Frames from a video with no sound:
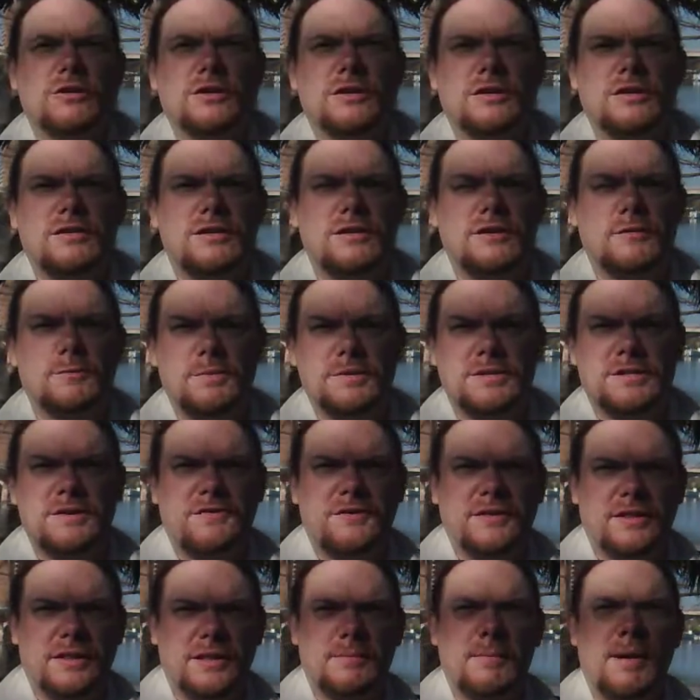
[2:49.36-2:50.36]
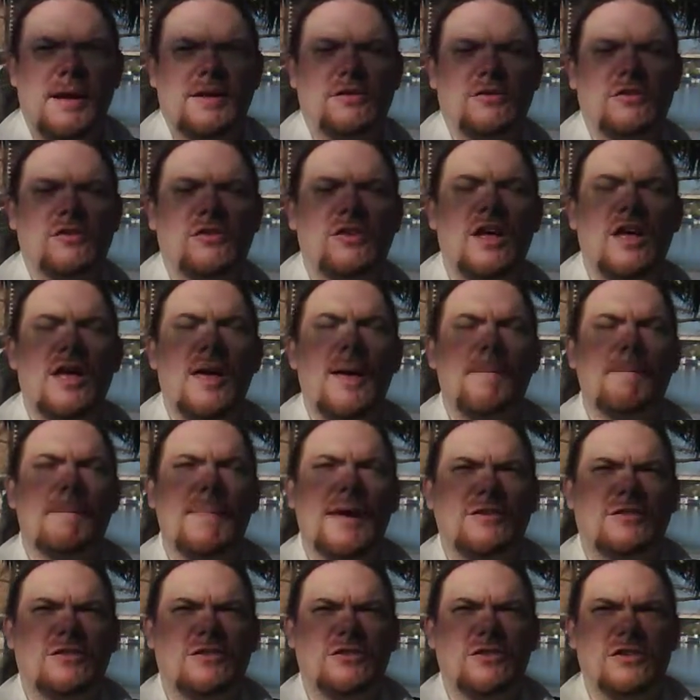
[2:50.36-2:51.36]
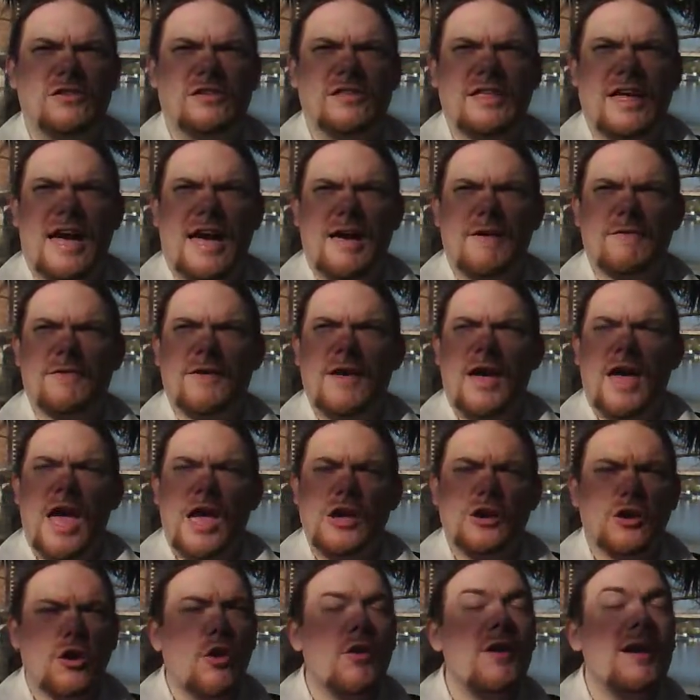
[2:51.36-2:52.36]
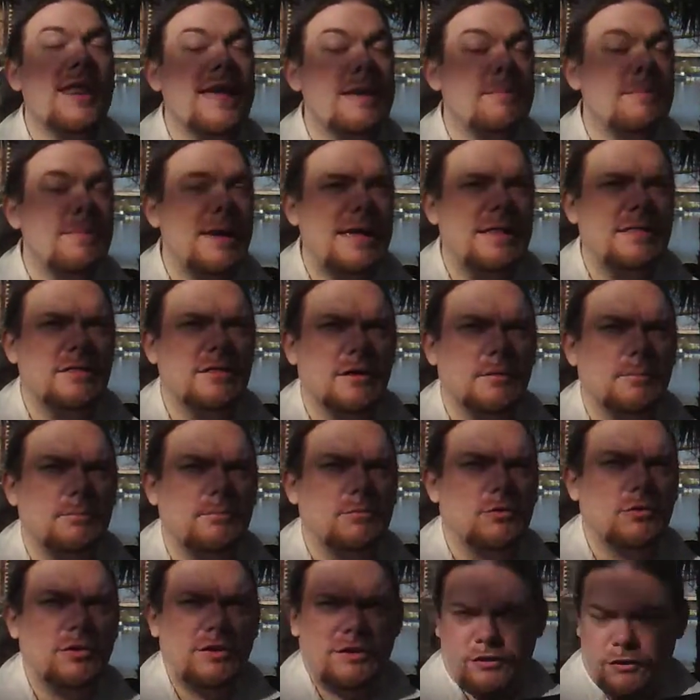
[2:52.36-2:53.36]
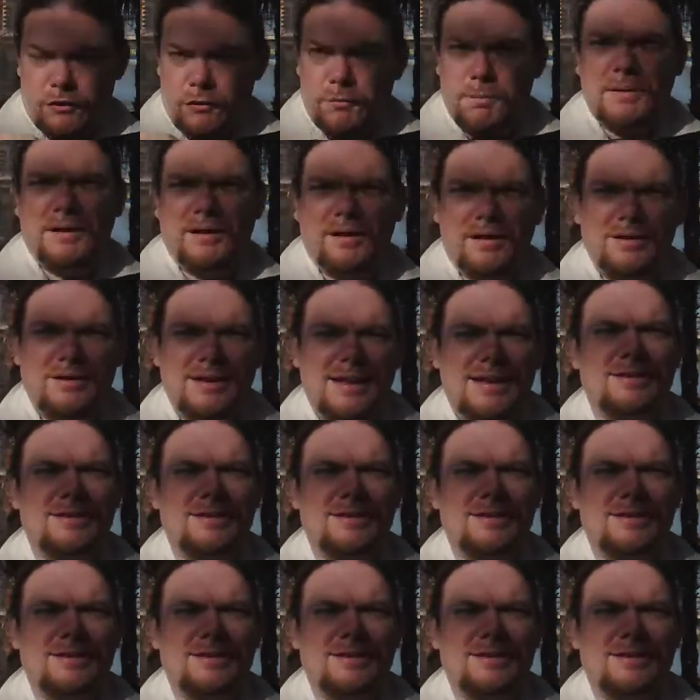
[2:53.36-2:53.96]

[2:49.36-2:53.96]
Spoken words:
so you can see specifically messages that have your name in them so that you've been